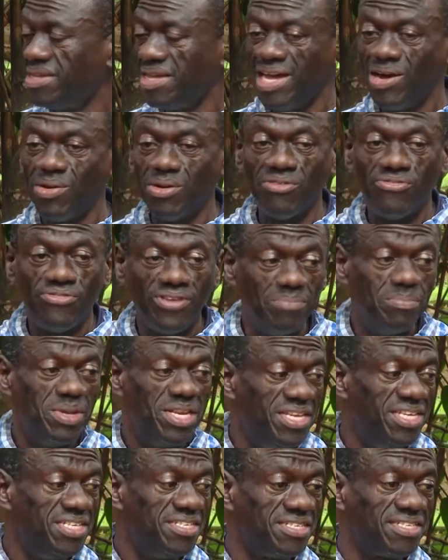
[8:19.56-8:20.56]
our
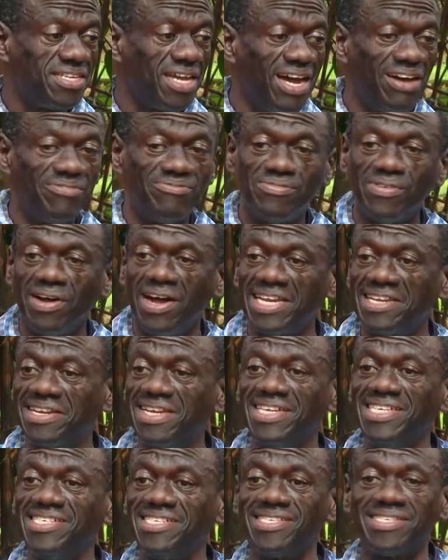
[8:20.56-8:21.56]
families have at
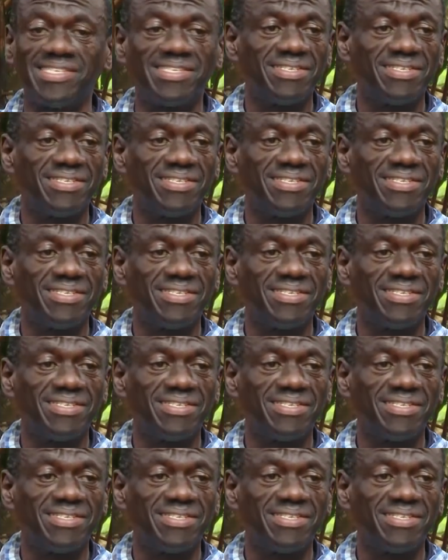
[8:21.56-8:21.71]
least